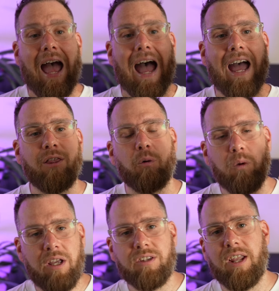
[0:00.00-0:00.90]
And the
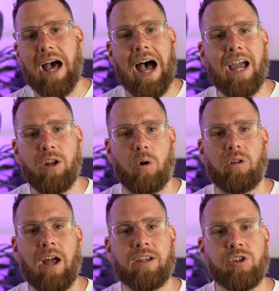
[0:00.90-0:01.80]
reason I don't
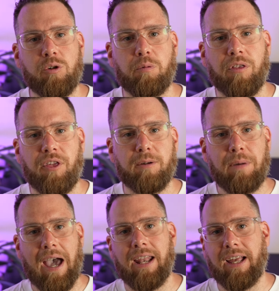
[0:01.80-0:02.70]
like super thick
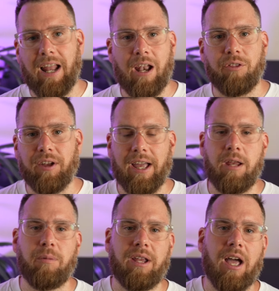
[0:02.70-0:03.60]
padding, and I don't think
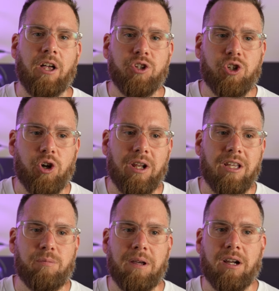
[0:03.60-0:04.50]
anybody else should,
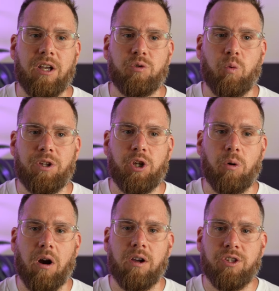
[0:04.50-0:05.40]
is because when
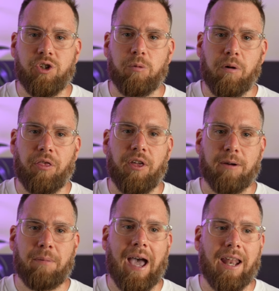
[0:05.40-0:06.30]
you are in super
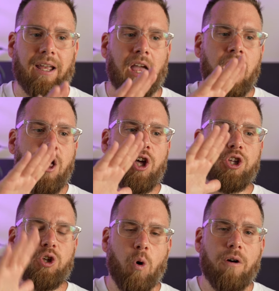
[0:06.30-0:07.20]
thick padding,
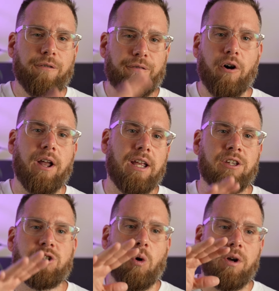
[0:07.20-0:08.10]
your foot
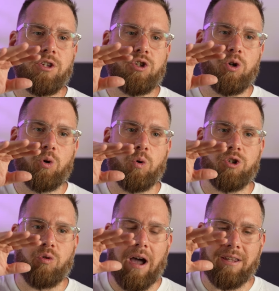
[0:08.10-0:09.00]
is going to
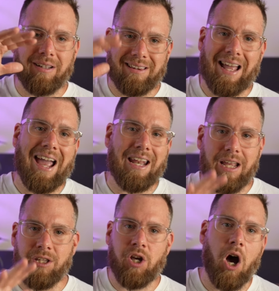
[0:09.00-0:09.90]
try to land
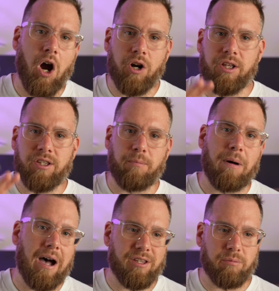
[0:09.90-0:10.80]
as hard as it
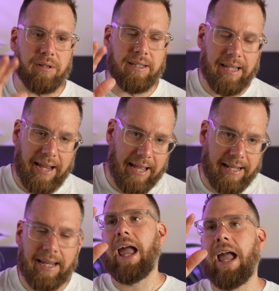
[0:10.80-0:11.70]
possibly
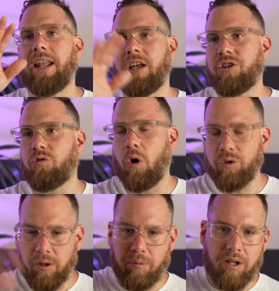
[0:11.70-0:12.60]
can, and it
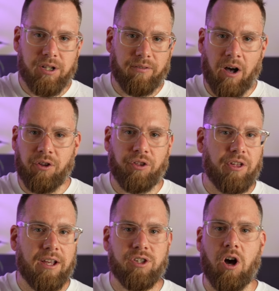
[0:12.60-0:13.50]
throws a bunch of other
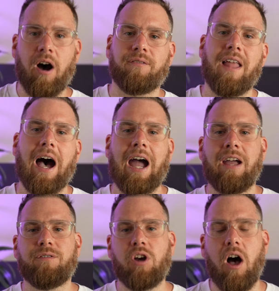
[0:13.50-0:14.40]
things off. Now, I
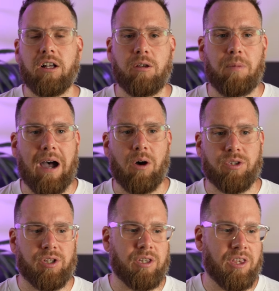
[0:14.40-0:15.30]
have talked
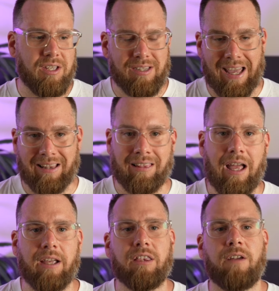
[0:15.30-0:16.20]
about this at
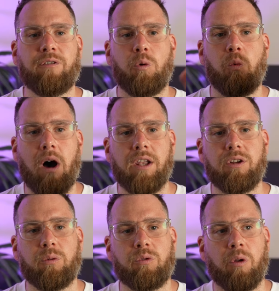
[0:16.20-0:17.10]
length. If you want
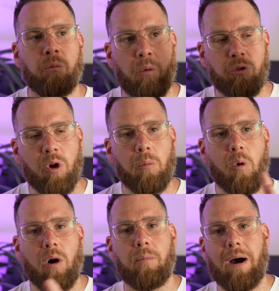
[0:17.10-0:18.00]
to know
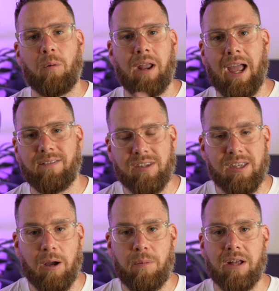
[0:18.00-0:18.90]
more about what I have to
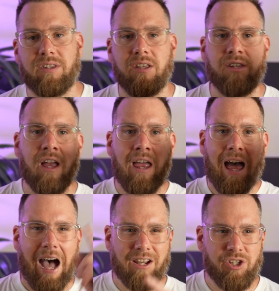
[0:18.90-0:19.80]
say about this,
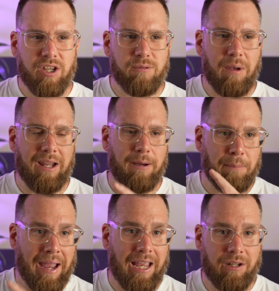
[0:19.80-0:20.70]
I just made a
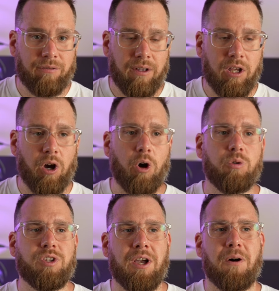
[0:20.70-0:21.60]
pain
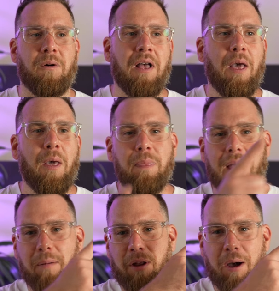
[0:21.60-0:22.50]
video, so
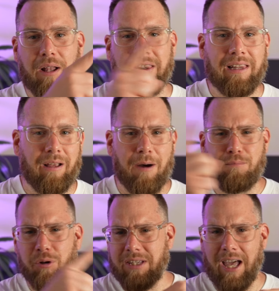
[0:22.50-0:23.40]
I'm gonna
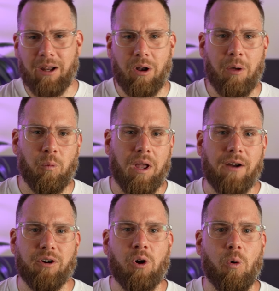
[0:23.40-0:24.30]
put that in
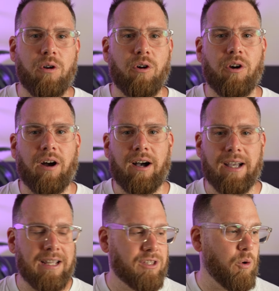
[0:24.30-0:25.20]
whatever corner
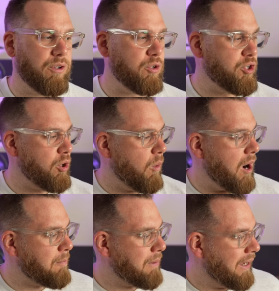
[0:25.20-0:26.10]
it's going to show
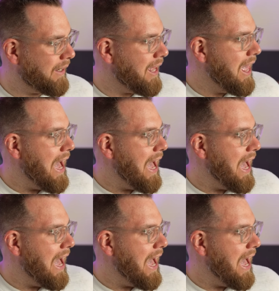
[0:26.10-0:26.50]
up in.